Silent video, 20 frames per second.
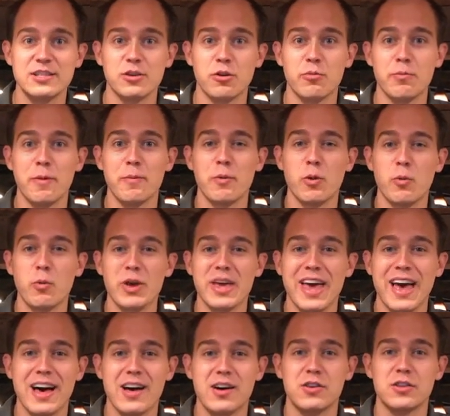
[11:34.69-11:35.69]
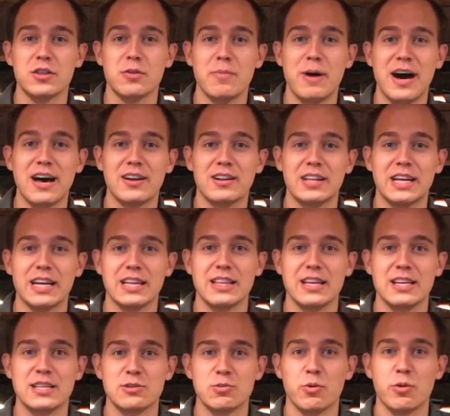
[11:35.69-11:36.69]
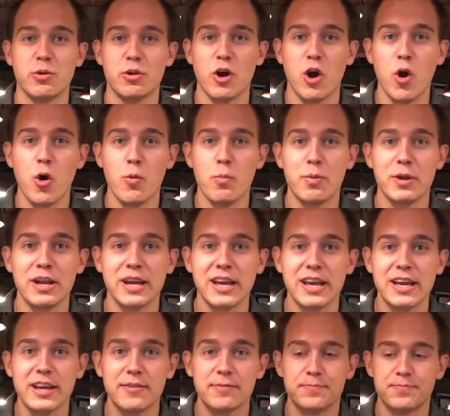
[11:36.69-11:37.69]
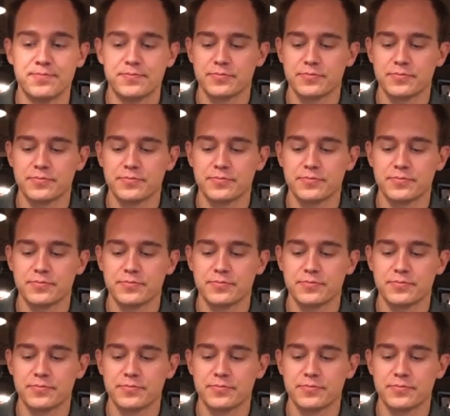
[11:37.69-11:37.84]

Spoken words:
So remember, we held the bottle like this when we were opening it.